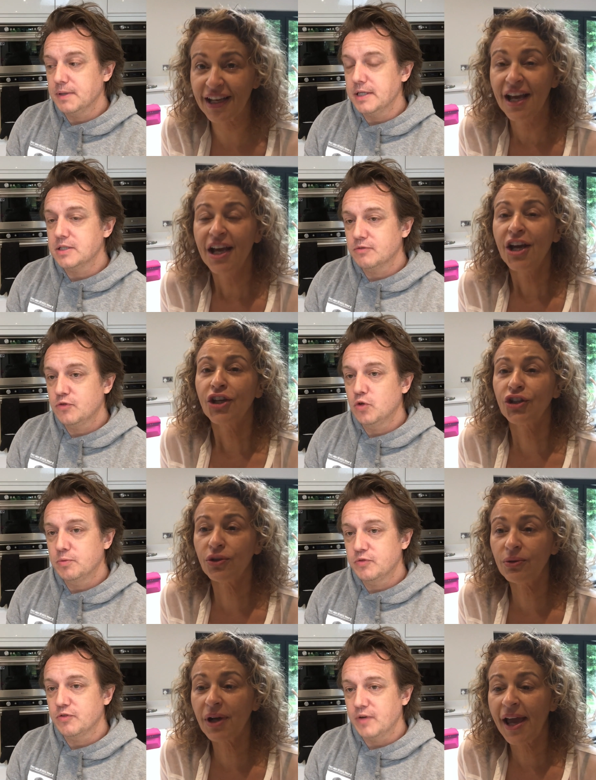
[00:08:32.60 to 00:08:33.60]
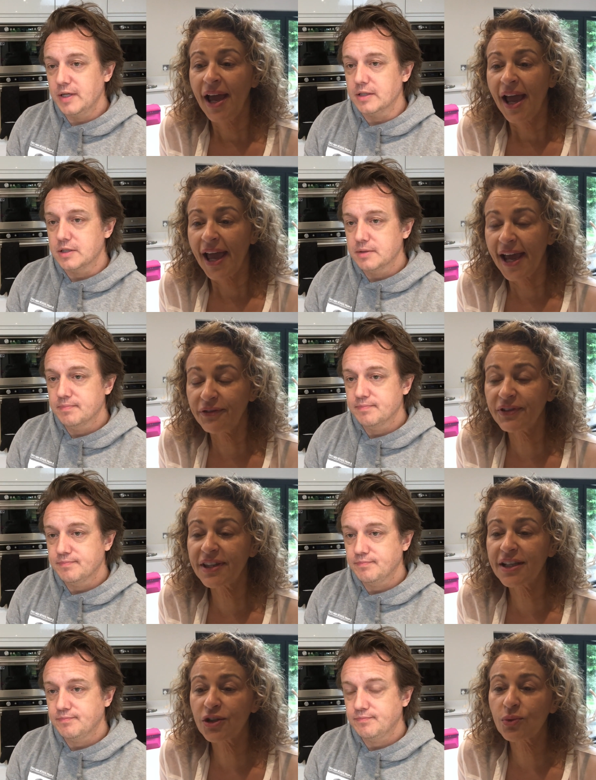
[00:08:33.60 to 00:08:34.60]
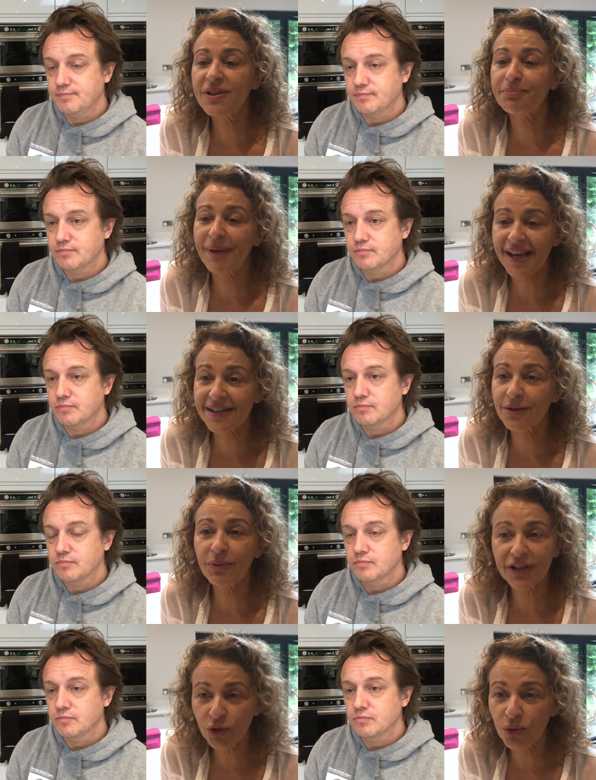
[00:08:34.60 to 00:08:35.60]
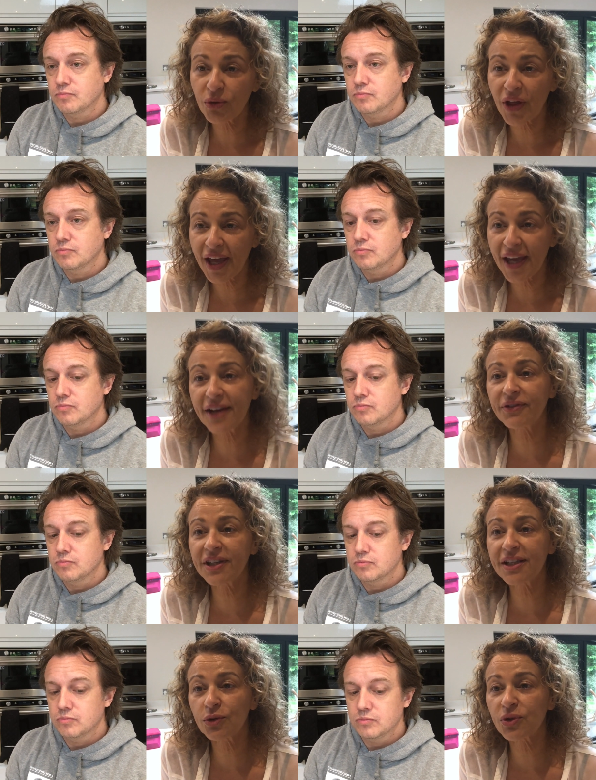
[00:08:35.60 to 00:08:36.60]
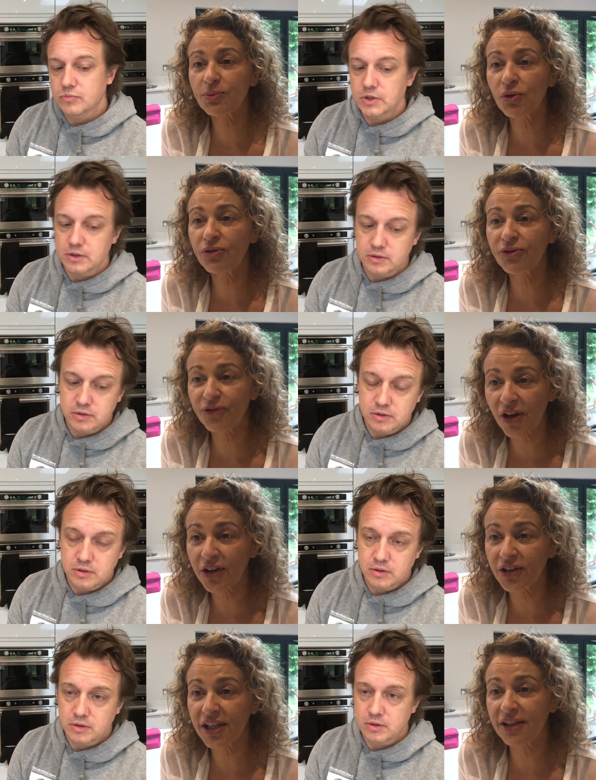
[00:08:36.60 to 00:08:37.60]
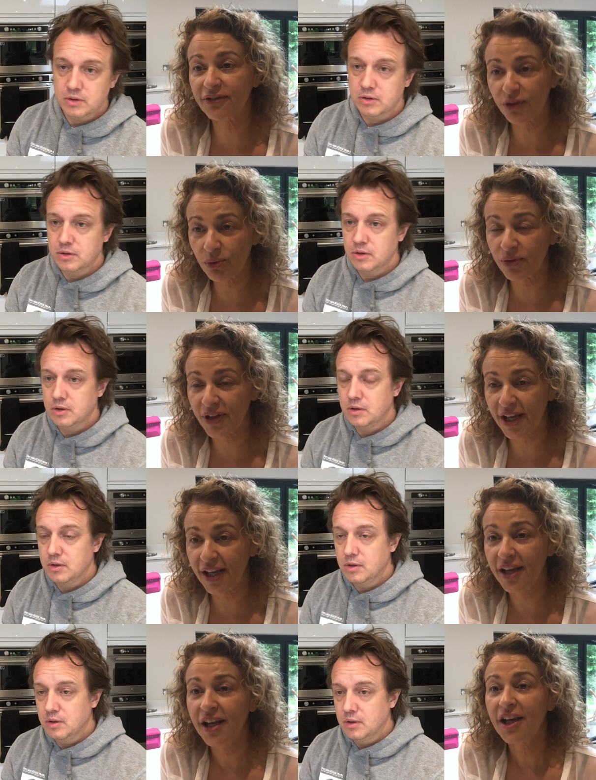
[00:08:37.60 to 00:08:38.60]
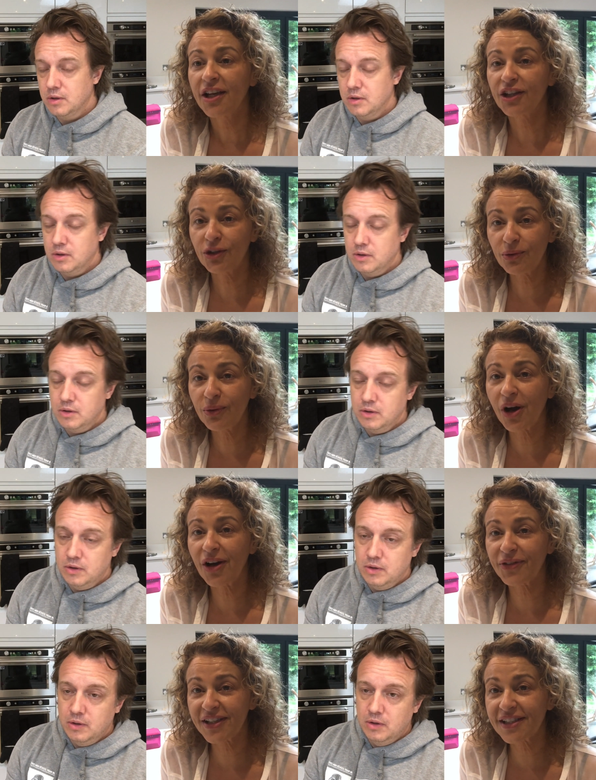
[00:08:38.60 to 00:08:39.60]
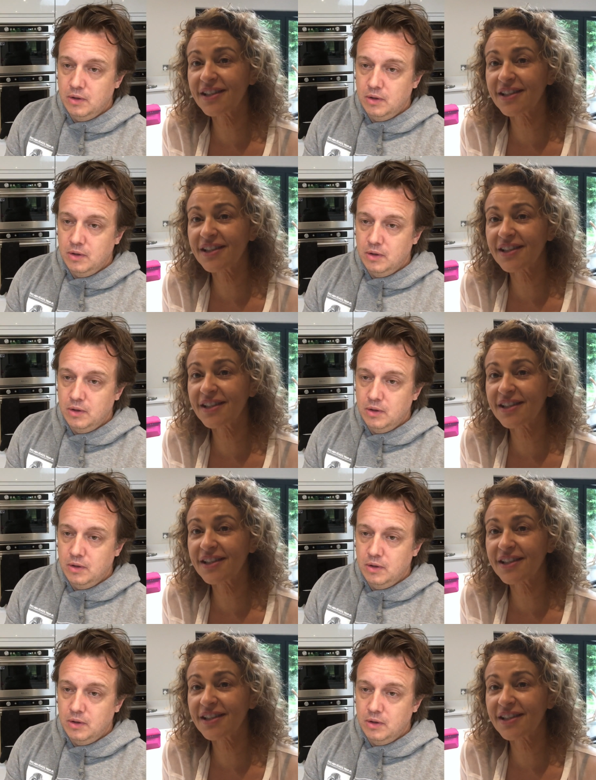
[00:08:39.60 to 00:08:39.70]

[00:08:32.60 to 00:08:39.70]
Speaker 1: But it, but it is a form you, of defence. Everything is always better when you're there. Everything is always more no. fun if you're there. You. This